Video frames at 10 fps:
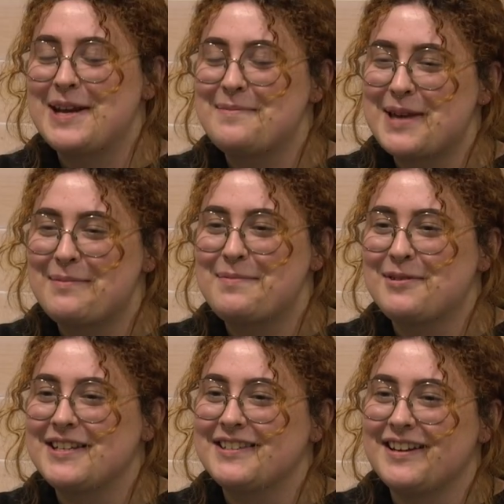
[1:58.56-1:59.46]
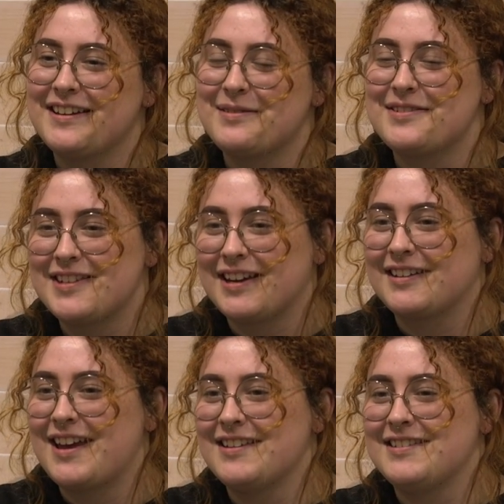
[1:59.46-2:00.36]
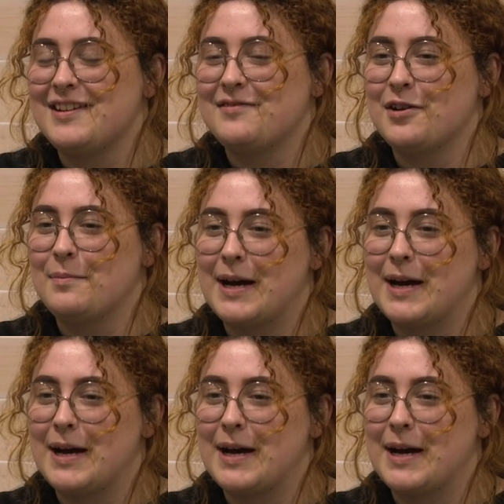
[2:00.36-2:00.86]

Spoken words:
My name's Amy Priestley, I'm the second AC for the